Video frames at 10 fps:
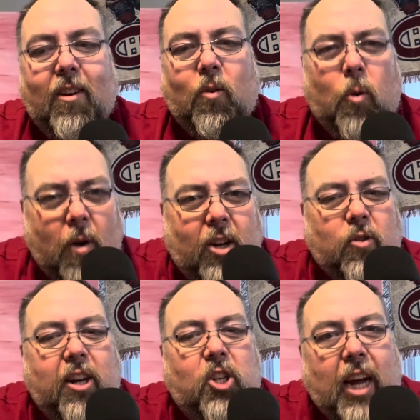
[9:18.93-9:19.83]
Well, we're not
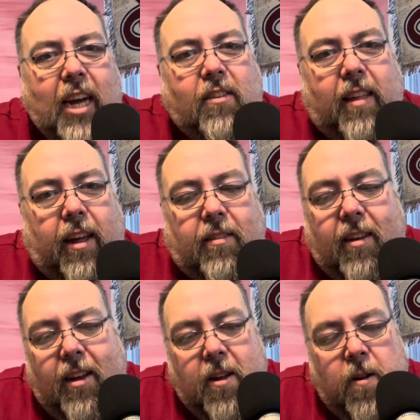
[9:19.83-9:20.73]
trying to change things.
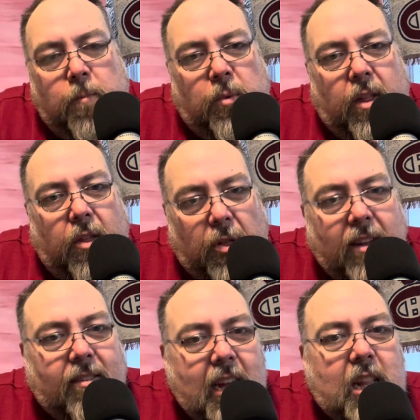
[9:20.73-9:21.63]

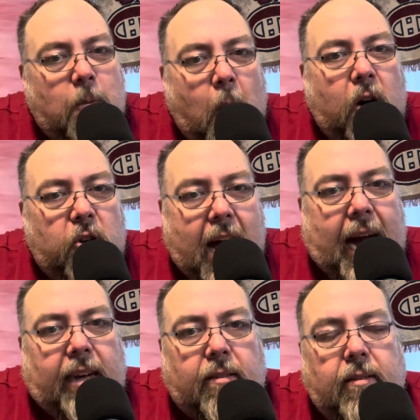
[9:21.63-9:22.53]
Things need to
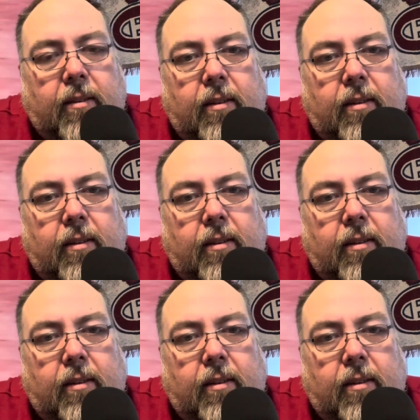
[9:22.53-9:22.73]
modernize.